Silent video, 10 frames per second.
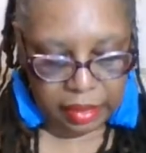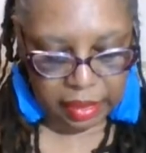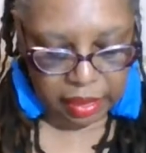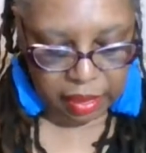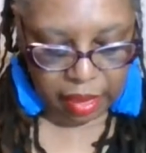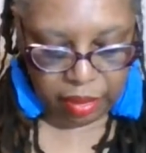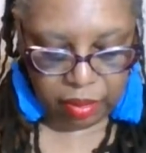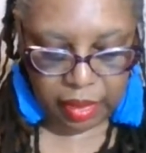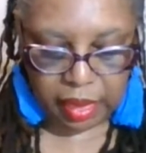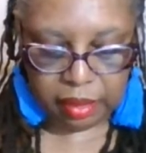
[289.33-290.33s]

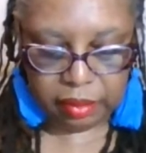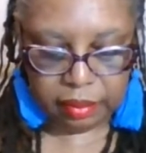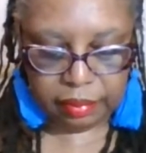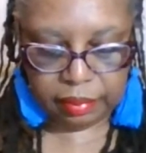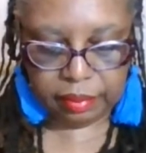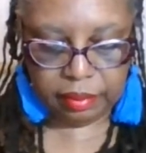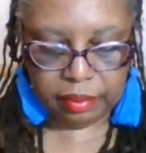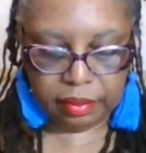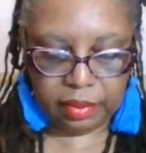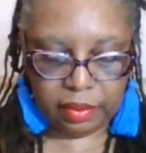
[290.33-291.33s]
So
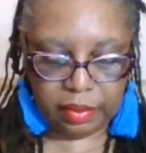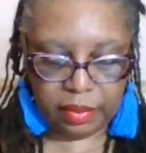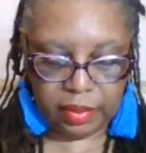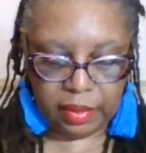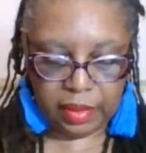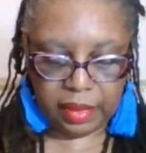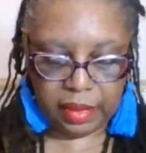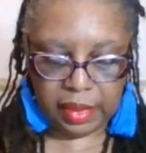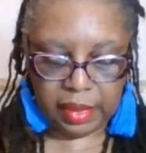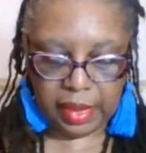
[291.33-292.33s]
now I
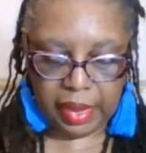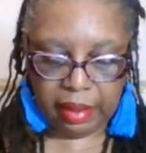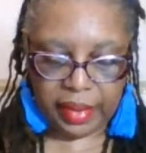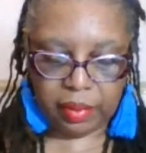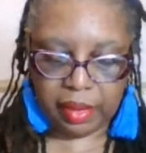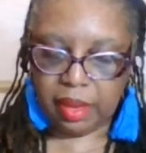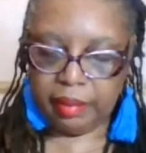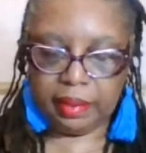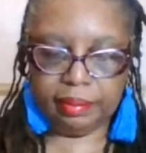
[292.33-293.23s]
forgot what I was talking about.